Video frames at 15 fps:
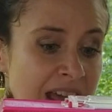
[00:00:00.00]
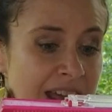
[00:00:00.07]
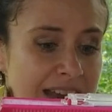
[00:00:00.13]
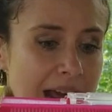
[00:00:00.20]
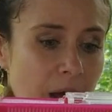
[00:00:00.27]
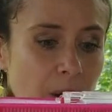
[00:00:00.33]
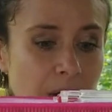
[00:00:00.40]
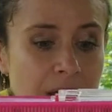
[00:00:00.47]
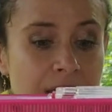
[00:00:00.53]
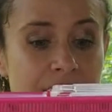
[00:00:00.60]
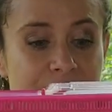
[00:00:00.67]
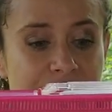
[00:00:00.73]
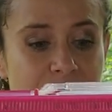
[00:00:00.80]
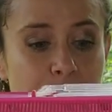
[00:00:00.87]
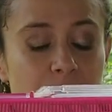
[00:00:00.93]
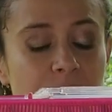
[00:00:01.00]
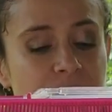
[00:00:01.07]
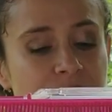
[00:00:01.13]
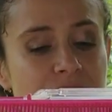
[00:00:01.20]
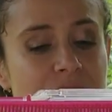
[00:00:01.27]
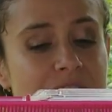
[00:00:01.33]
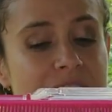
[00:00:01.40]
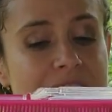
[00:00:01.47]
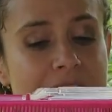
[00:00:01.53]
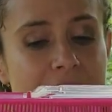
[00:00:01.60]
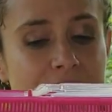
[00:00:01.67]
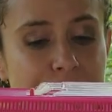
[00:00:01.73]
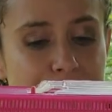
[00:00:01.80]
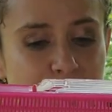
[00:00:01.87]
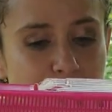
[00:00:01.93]
Now, similar to the
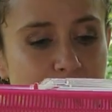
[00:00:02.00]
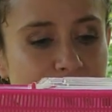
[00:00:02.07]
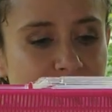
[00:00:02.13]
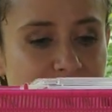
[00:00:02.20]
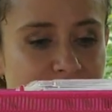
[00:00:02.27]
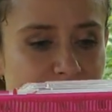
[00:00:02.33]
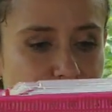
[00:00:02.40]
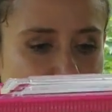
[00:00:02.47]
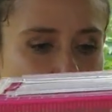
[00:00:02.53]
native species of